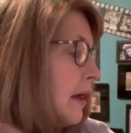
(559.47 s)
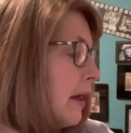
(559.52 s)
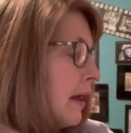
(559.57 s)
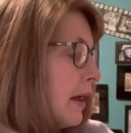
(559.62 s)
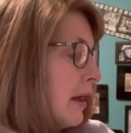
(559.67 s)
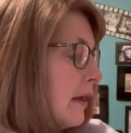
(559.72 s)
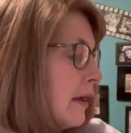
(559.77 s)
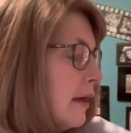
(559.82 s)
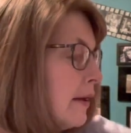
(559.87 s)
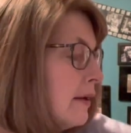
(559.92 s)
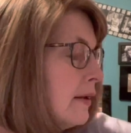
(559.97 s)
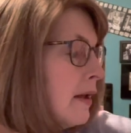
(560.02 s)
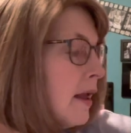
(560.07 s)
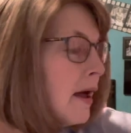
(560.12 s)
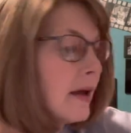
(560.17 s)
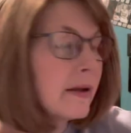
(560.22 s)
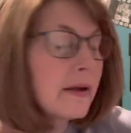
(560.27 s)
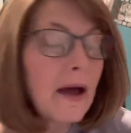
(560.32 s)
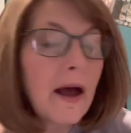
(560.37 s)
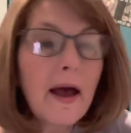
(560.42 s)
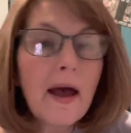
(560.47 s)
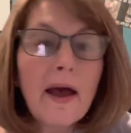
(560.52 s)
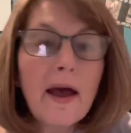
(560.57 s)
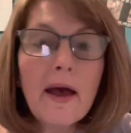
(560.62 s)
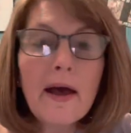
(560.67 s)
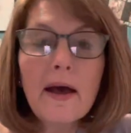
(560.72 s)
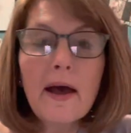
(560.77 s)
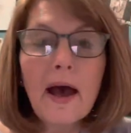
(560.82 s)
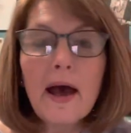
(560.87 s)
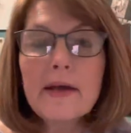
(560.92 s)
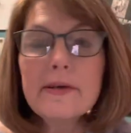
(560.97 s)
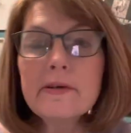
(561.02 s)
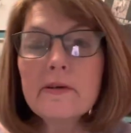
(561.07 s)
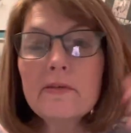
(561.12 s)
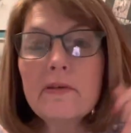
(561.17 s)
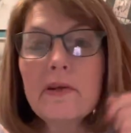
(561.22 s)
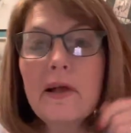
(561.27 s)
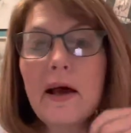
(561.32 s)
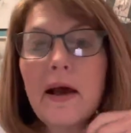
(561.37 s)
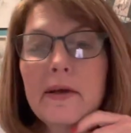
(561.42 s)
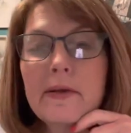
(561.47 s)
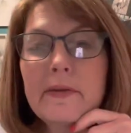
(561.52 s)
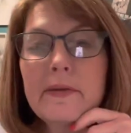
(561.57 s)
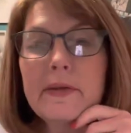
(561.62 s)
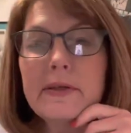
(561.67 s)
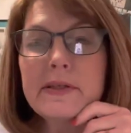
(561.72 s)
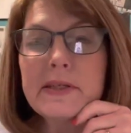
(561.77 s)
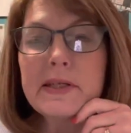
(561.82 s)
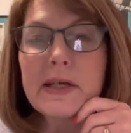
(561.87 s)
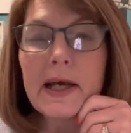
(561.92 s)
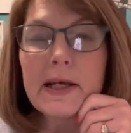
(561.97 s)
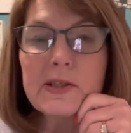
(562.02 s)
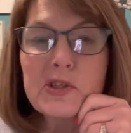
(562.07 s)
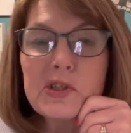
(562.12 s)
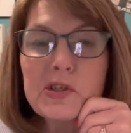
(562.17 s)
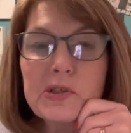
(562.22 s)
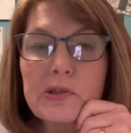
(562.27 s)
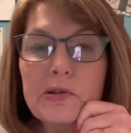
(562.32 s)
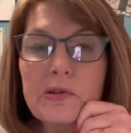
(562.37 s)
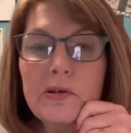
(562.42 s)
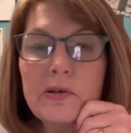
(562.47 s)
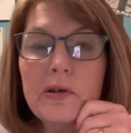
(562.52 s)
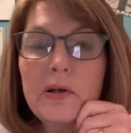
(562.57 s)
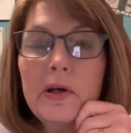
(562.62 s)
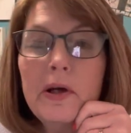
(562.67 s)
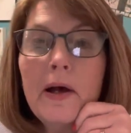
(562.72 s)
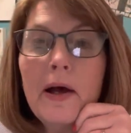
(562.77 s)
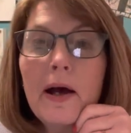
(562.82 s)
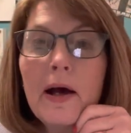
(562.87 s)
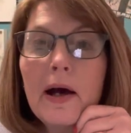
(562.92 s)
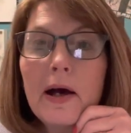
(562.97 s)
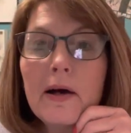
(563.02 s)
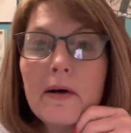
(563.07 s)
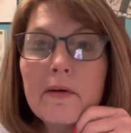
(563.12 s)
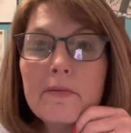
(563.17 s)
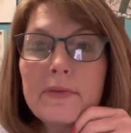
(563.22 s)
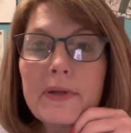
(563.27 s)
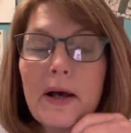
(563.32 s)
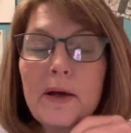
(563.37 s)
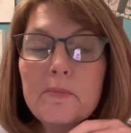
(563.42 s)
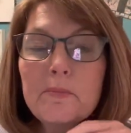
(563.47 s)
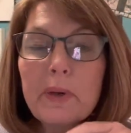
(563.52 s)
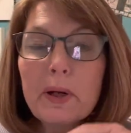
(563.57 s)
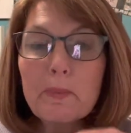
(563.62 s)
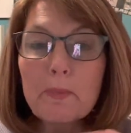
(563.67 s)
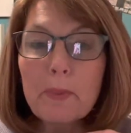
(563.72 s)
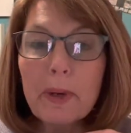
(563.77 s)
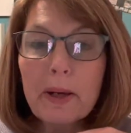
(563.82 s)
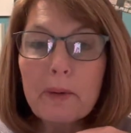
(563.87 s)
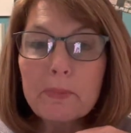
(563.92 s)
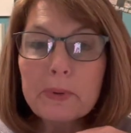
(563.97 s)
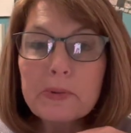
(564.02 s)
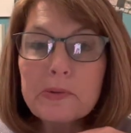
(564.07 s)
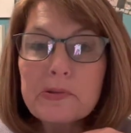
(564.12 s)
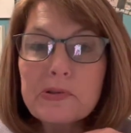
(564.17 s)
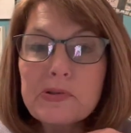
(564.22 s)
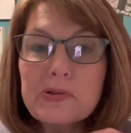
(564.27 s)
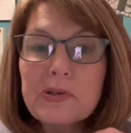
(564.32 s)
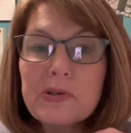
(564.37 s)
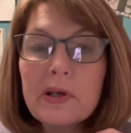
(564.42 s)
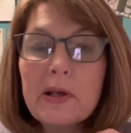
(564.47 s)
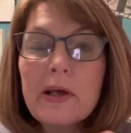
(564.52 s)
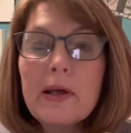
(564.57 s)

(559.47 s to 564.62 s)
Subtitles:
and like I don't like the texture of like bell peppers,